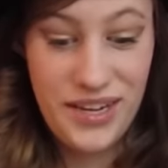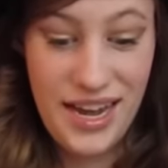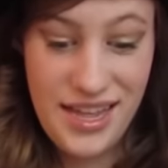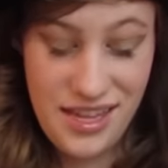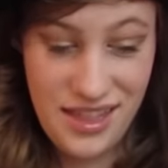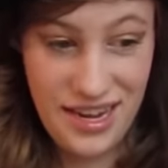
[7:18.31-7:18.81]

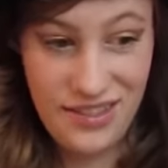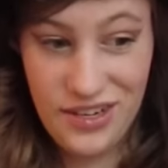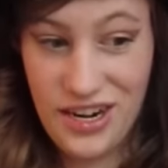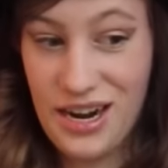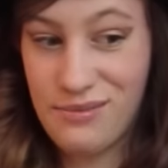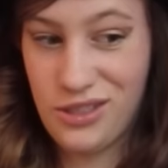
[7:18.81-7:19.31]
And then the
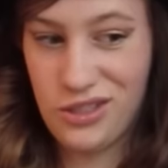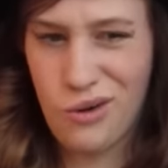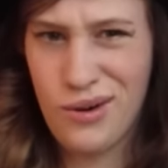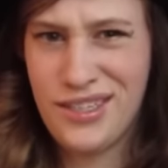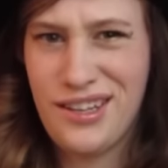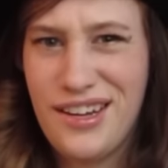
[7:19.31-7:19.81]
other times there's
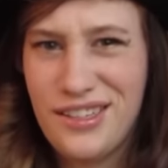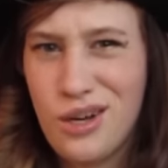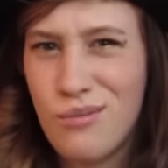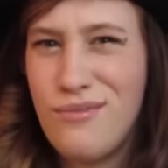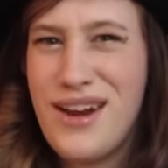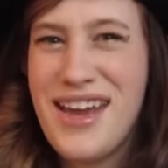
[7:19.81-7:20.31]
always like
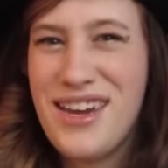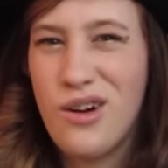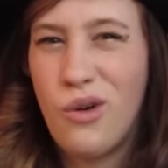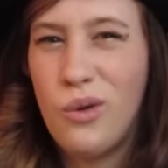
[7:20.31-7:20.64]
some naked